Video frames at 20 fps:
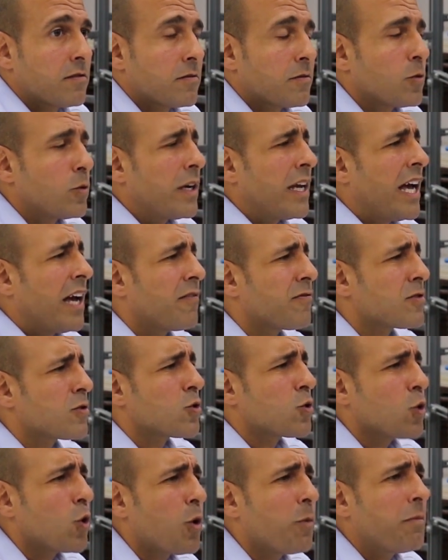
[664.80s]
I mean, we have
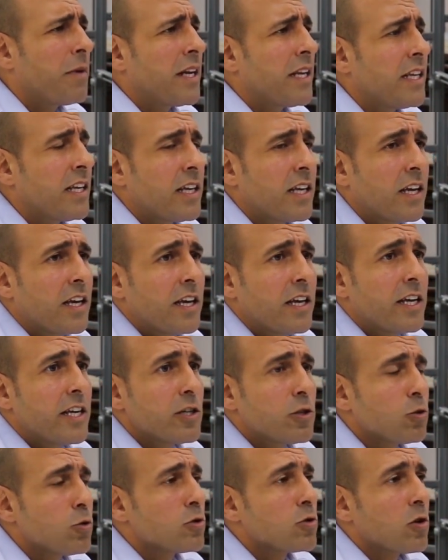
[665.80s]
so many
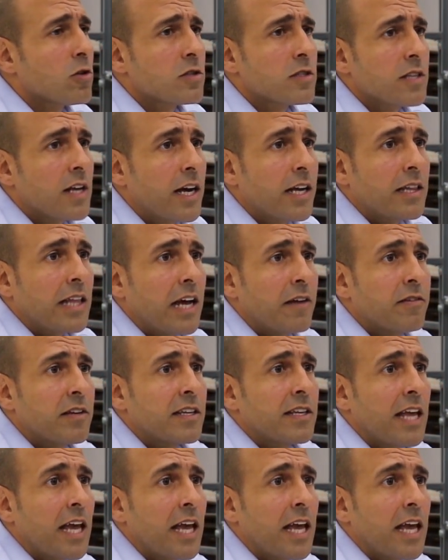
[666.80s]
issues on site having